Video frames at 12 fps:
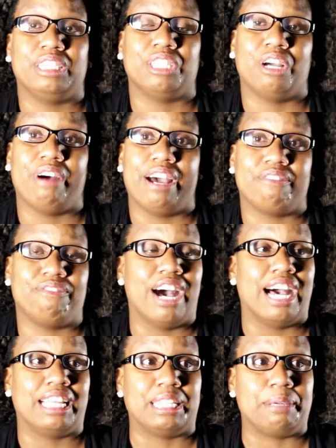you know, I
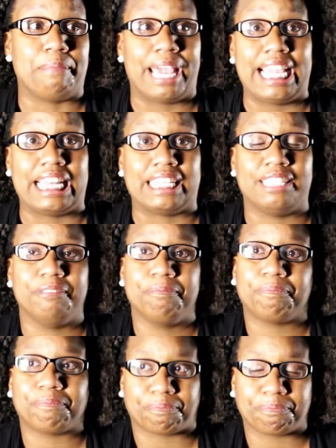finally made it,
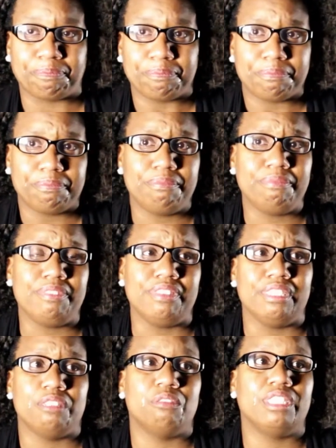
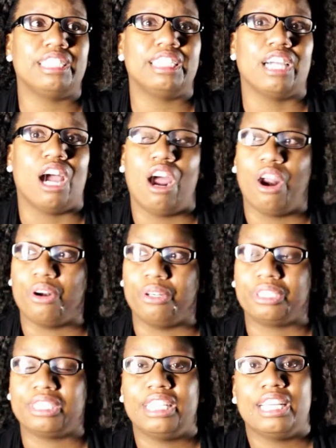really
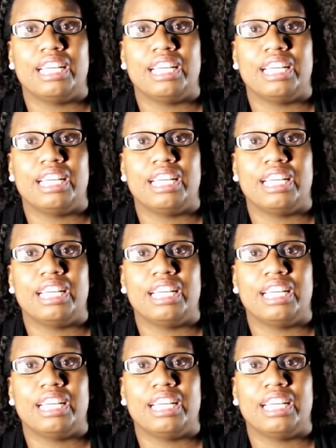hurt.